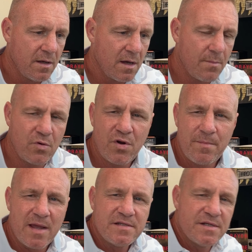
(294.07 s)
I'm not going to
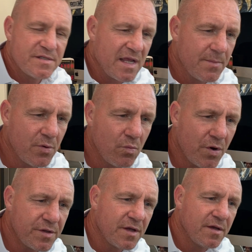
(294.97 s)
mention his name, but one
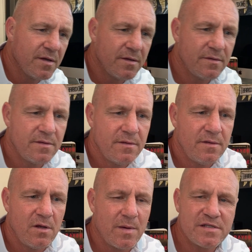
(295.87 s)
of the
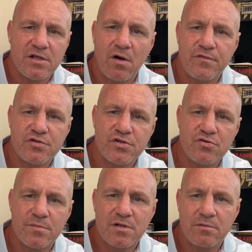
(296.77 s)
OSD officers
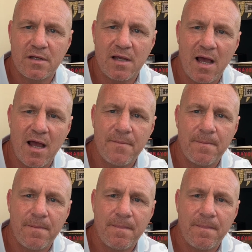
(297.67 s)
jumps out the car,